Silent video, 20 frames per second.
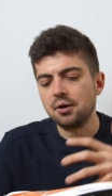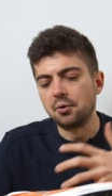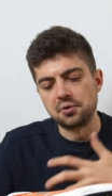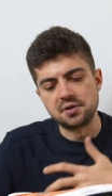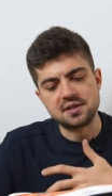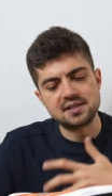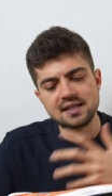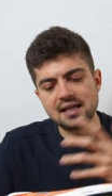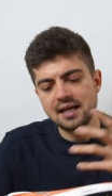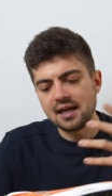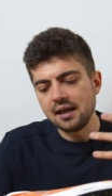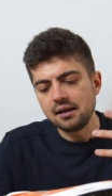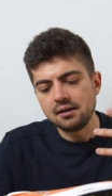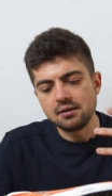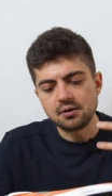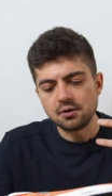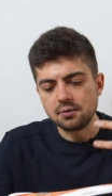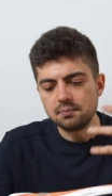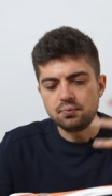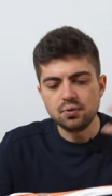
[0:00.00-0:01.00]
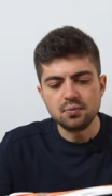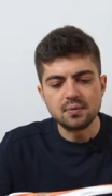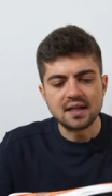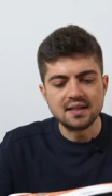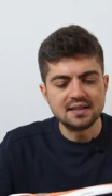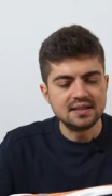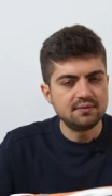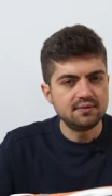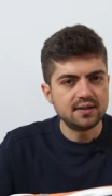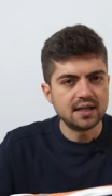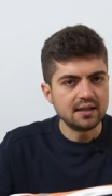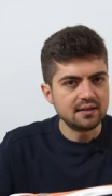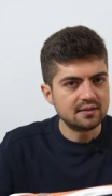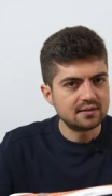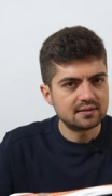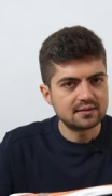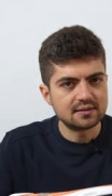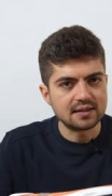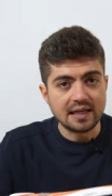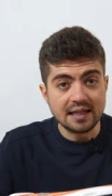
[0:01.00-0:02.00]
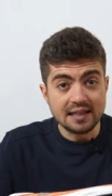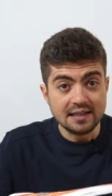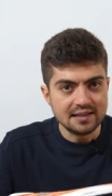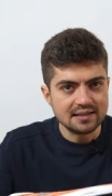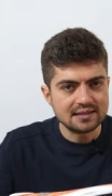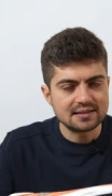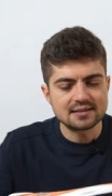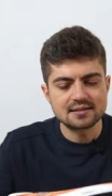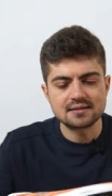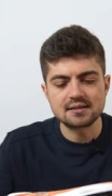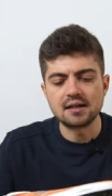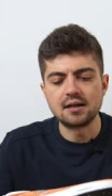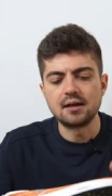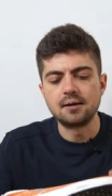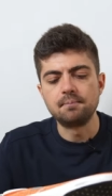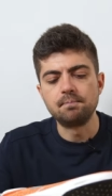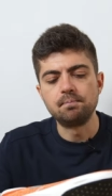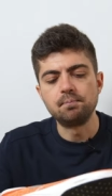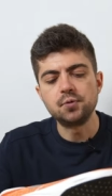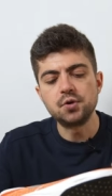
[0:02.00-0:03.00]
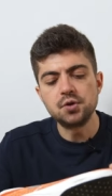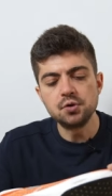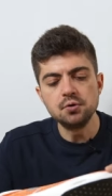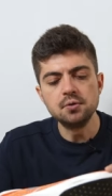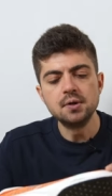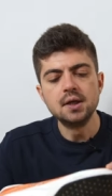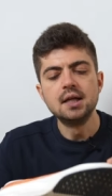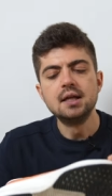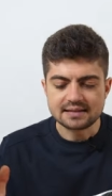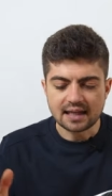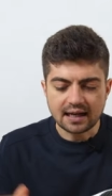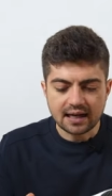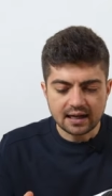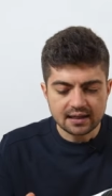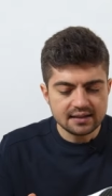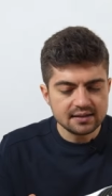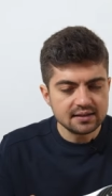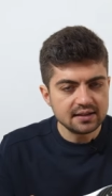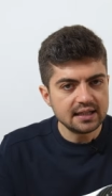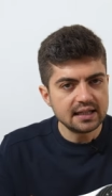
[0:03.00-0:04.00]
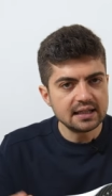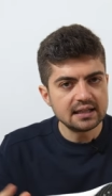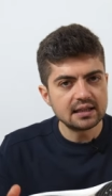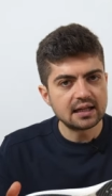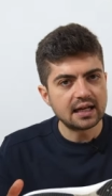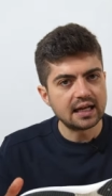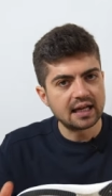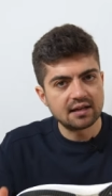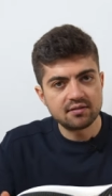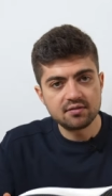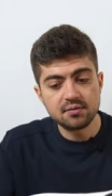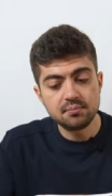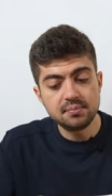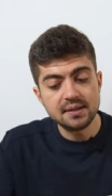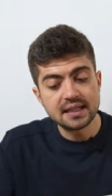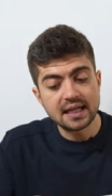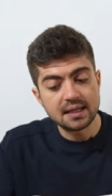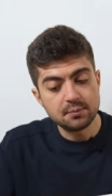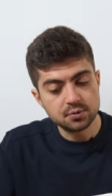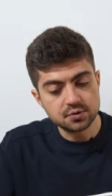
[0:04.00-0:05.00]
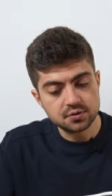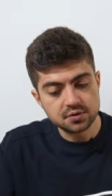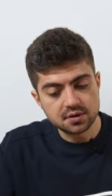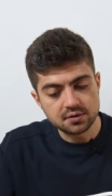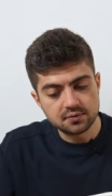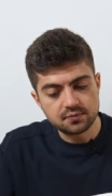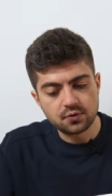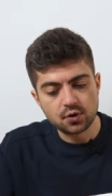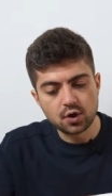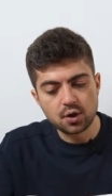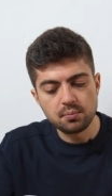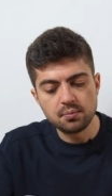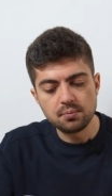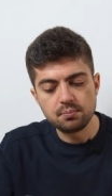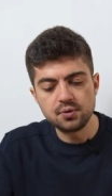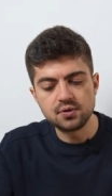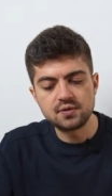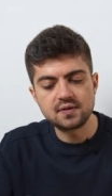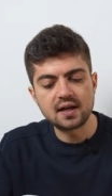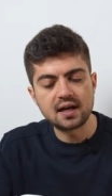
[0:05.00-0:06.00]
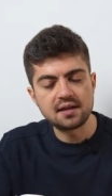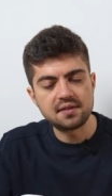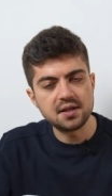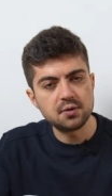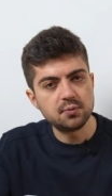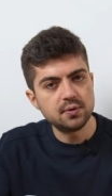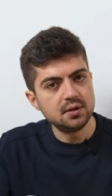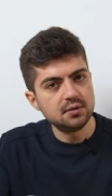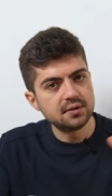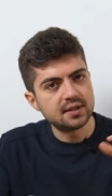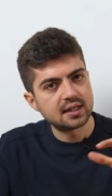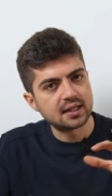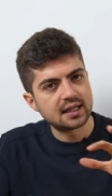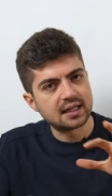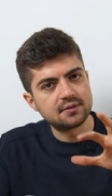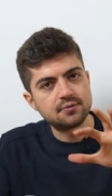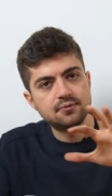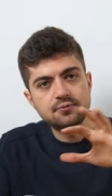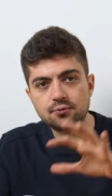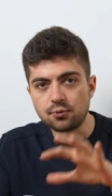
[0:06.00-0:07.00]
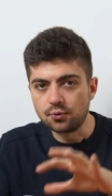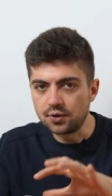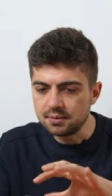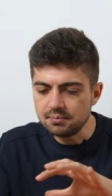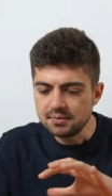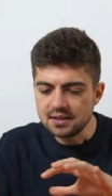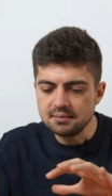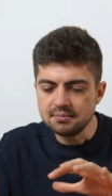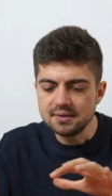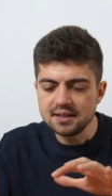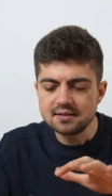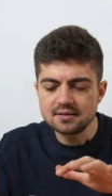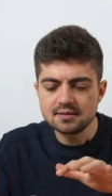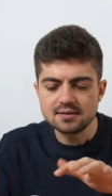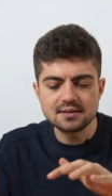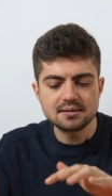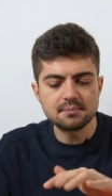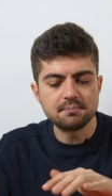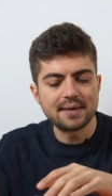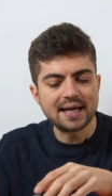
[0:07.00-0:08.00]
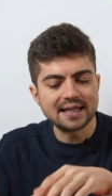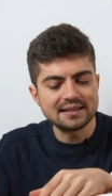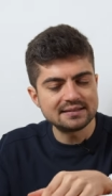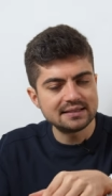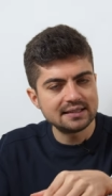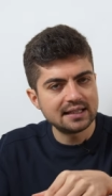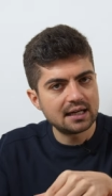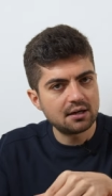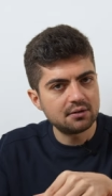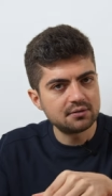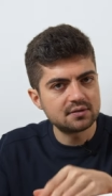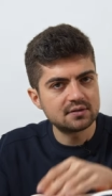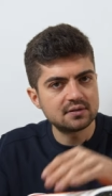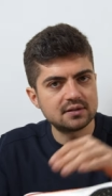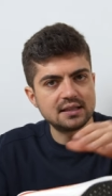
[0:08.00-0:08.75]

or say, you know, Puma D V eight Elite um, two. Stack height in the heel, I haven't been able to confirm, but I think we're looking at forty millimeters, maxing out